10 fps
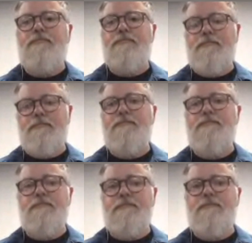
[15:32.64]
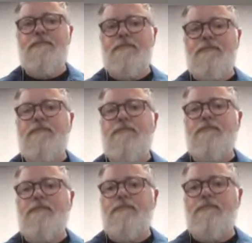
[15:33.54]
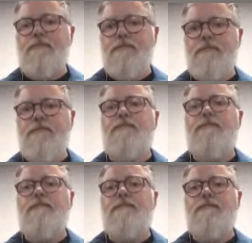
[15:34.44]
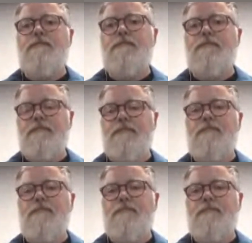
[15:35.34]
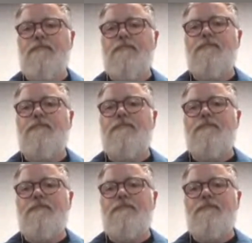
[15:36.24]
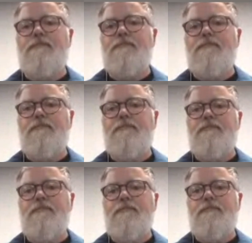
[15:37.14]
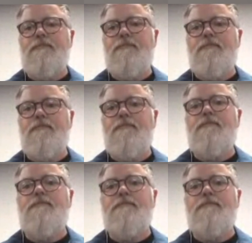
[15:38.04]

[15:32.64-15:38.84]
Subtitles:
(silent)